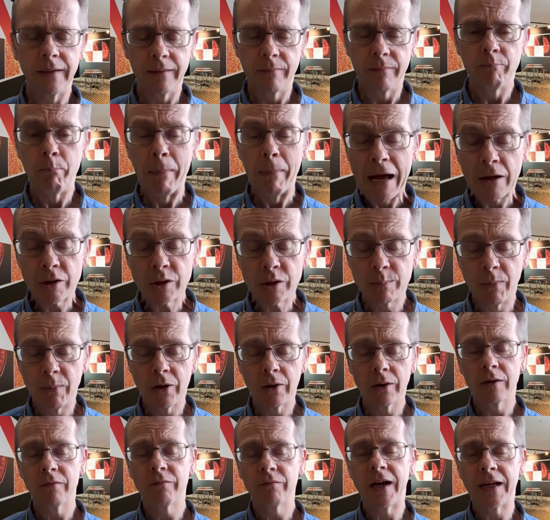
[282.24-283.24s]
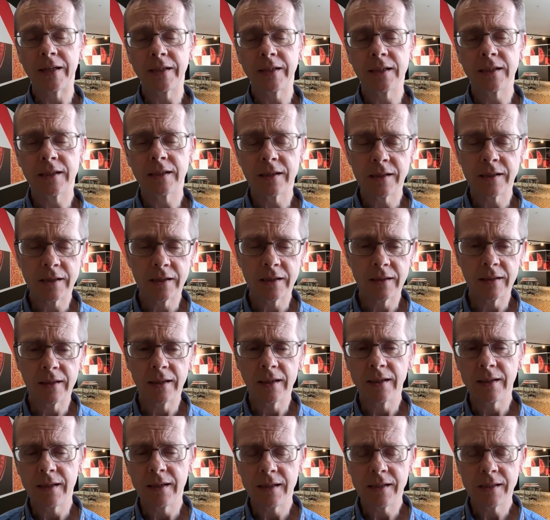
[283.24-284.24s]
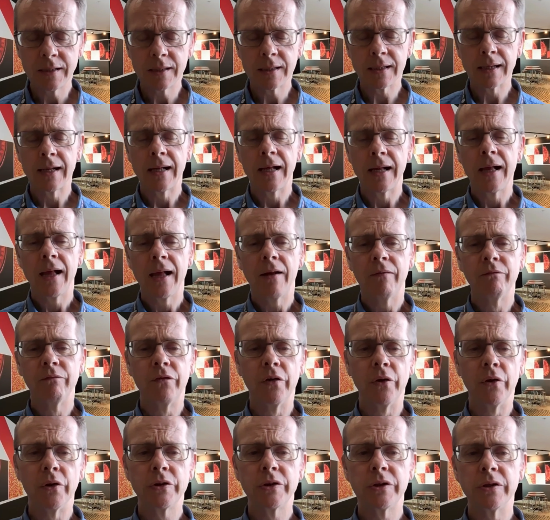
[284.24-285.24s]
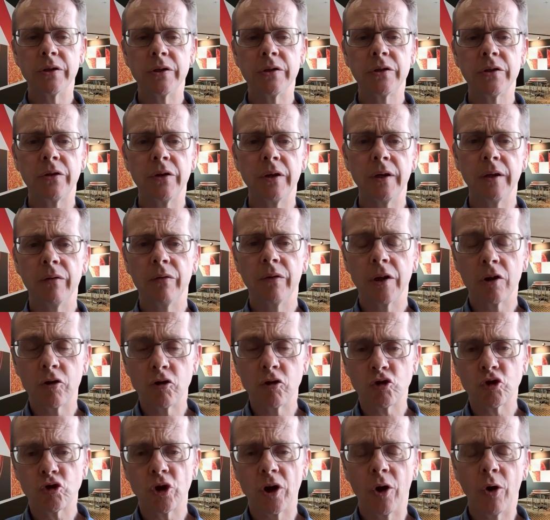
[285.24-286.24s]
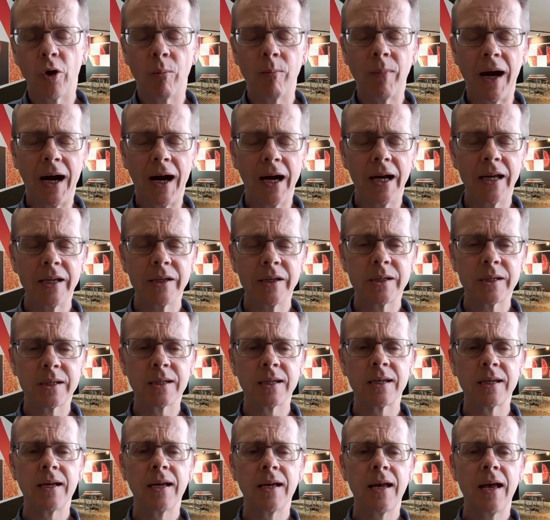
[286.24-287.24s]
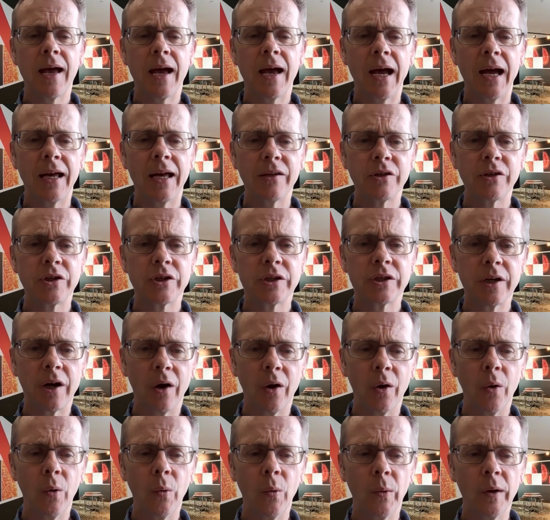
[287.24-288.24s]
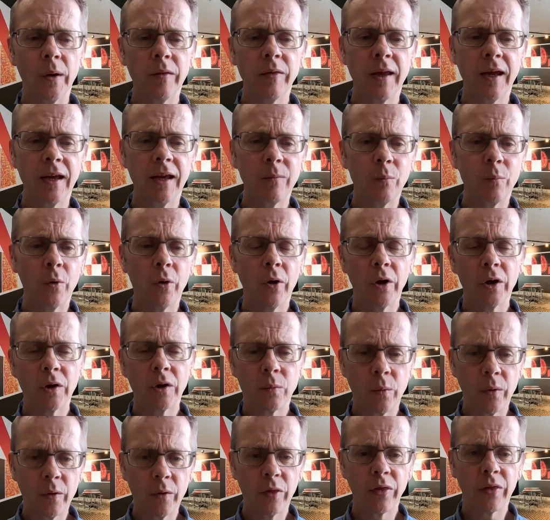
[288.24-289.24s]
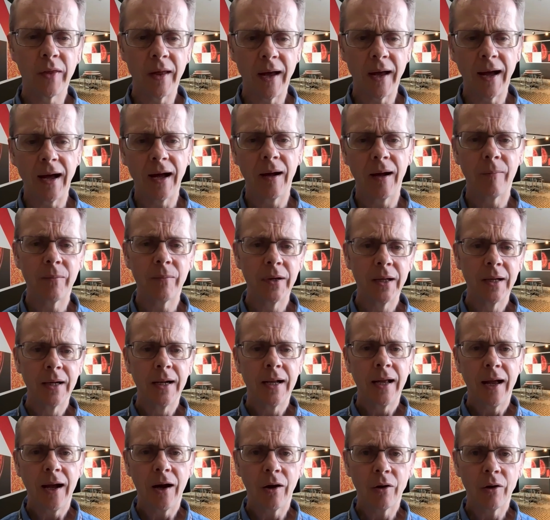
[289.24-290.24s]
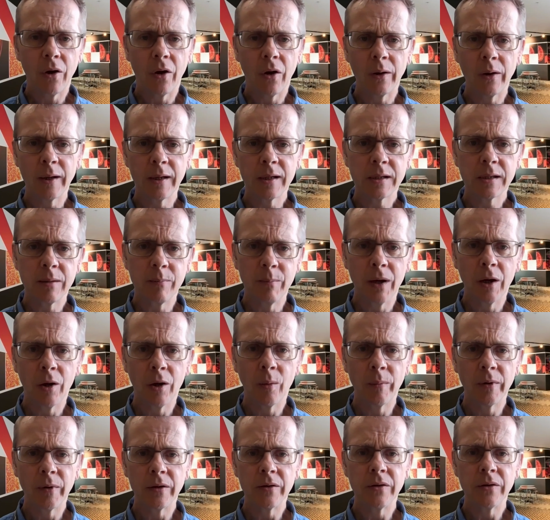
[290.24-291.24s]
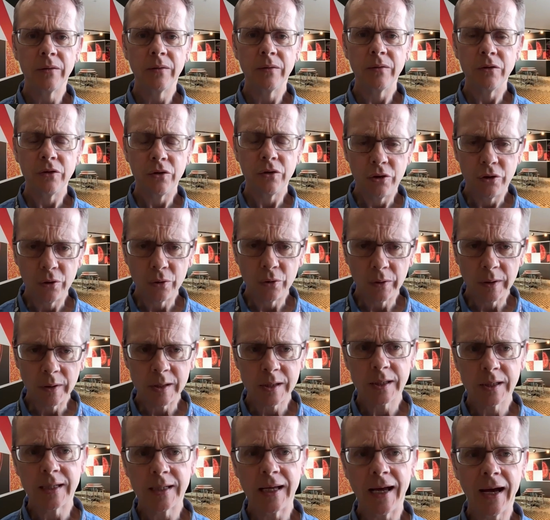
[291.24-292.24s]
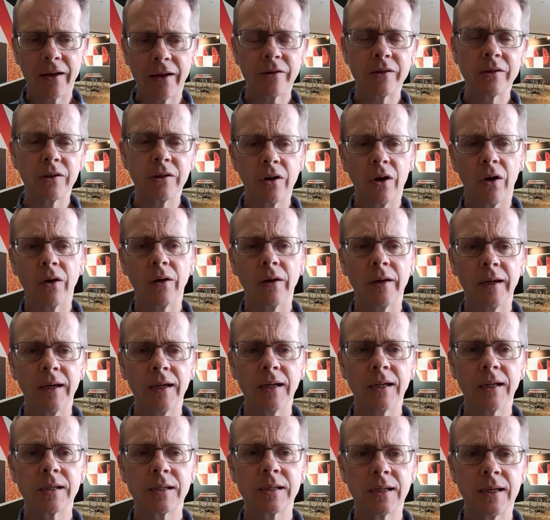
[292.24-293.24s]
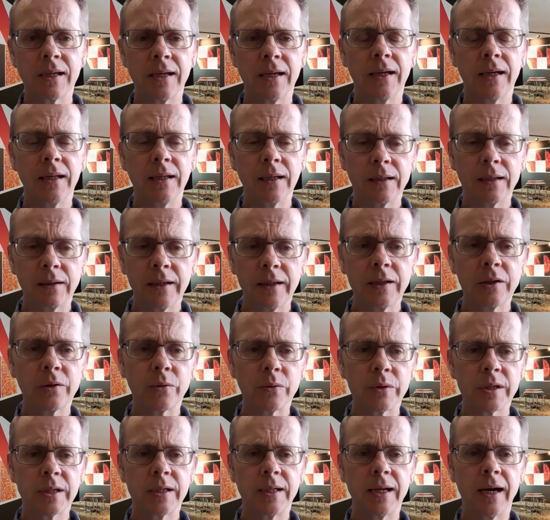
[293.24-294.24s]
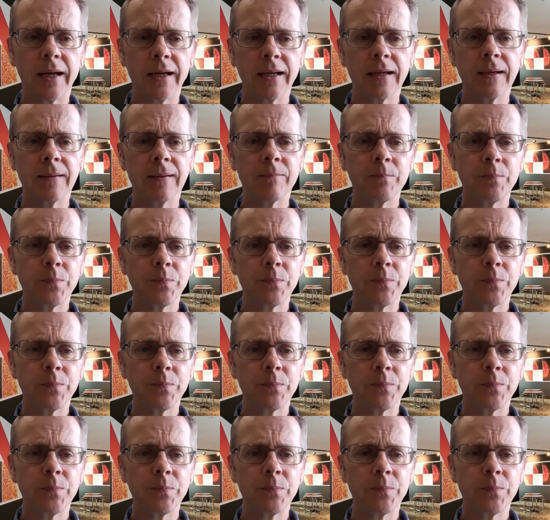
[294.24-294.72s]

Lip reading: mouse model of Huntington's, it is, versus the control mice. And so we then worked with our colleagues in Melbourne, Julie Stout and colleagues, in a clinical study